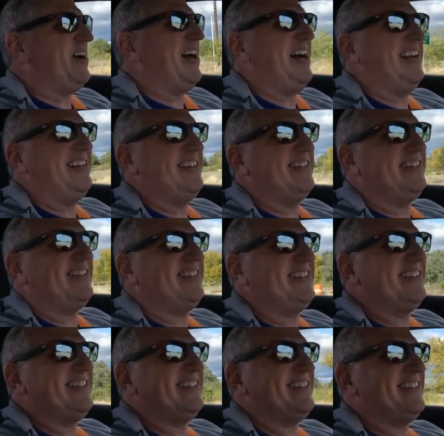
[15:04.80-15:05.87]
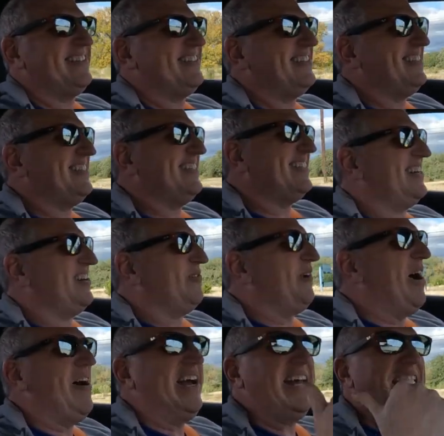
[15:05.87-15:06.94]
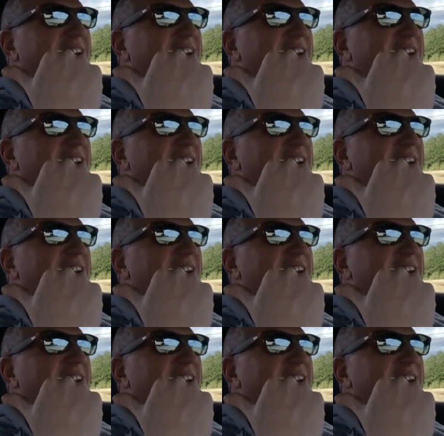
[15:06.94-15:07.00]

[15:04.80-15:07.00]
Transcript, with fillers: gone. Wow, I could